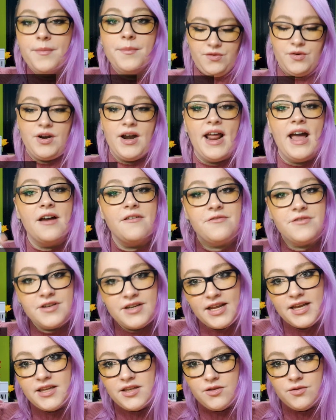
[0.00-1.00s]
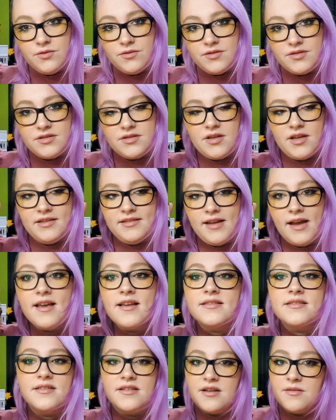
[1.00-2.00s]
For everyday use,
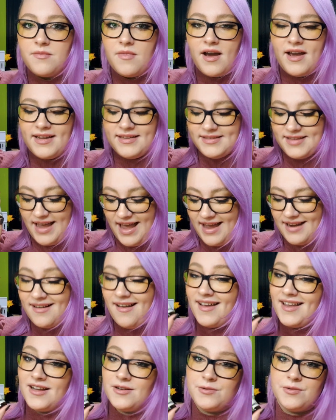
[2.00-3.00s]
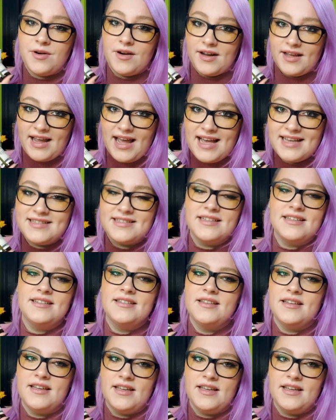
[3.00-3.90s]
niacinamide and hyaluronic acid